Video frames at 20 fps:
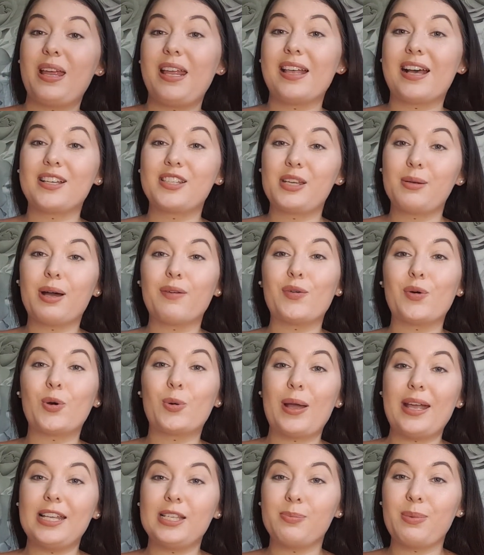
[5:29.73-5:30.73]
That's who I've
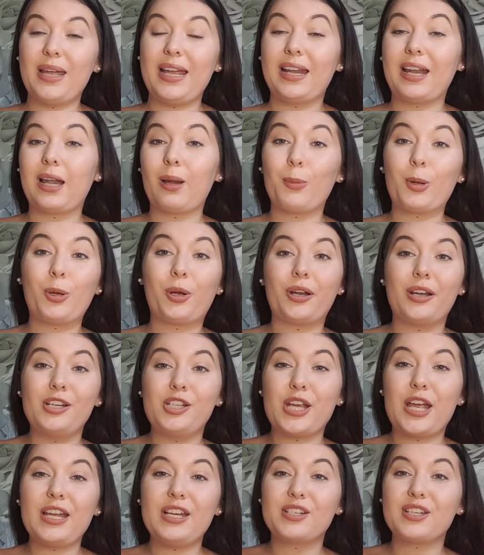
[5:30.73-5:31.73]
always been, and I'm not going to
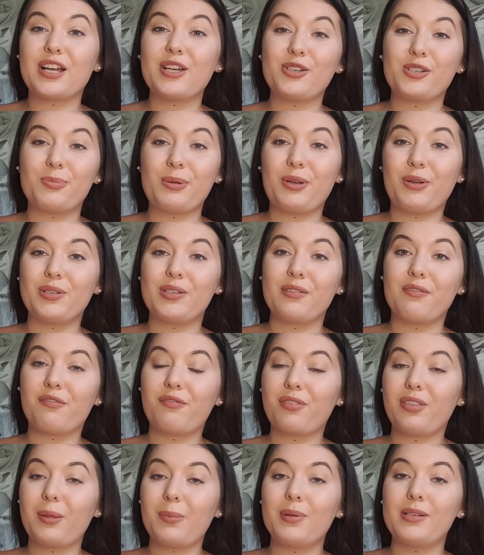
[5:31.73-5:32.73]
change that just because of
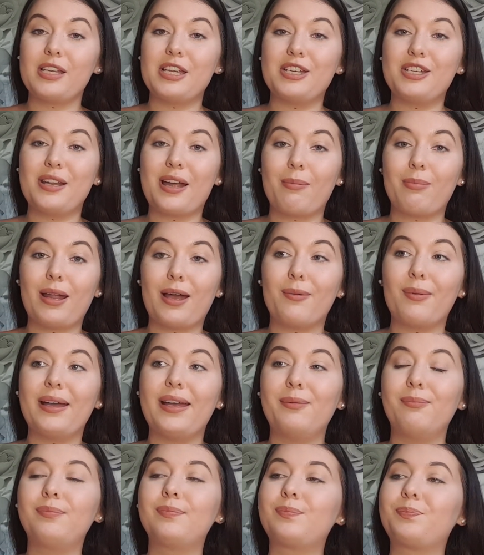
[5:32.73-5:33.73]
the position I'm now
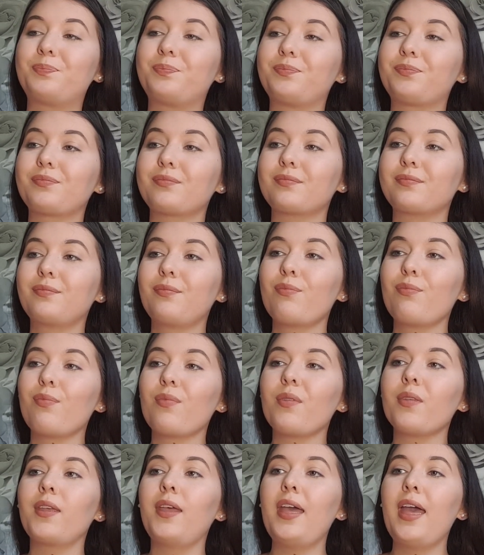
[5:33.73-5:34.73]
in.
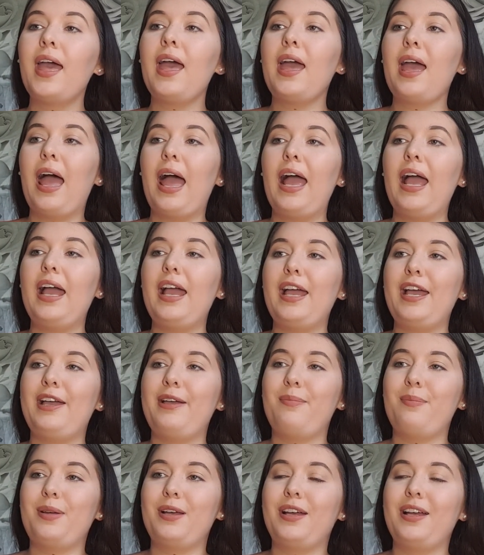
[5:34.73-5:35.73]

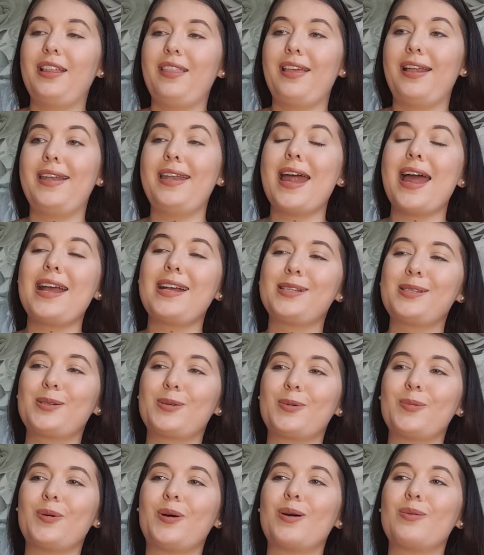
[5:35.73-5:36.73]
The next
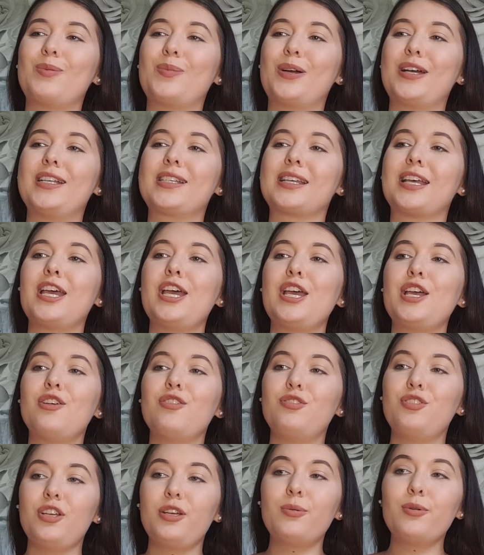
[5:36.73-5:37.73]
one was,
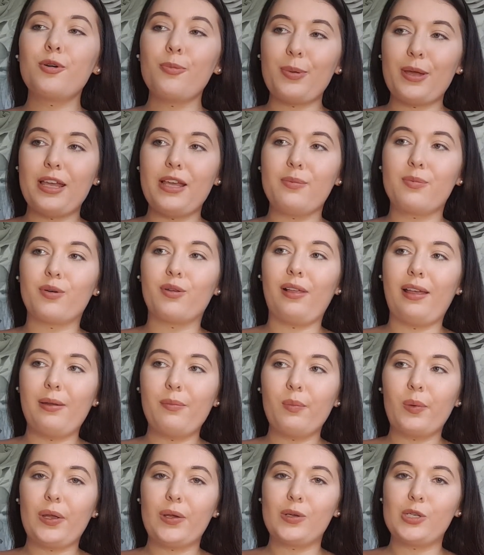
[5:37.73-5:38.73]
do all people in
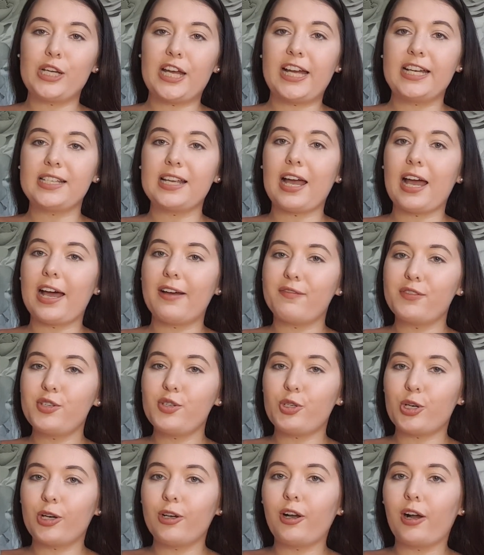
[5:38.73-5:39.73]
wheelchairs have
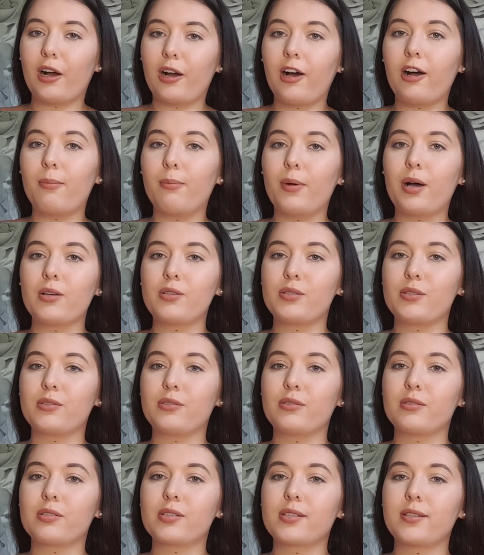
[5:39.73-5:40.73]
strong arm
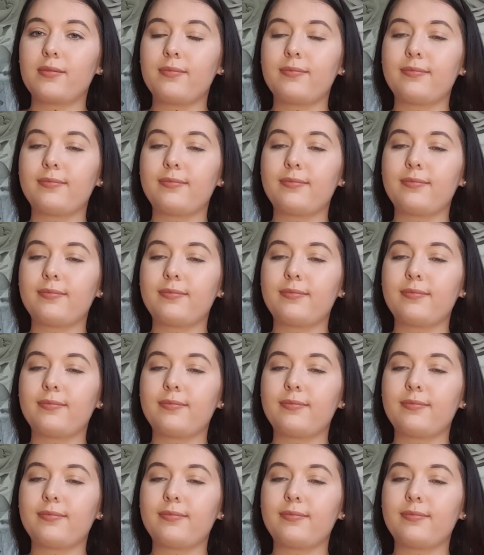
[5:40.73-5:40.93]
muscles?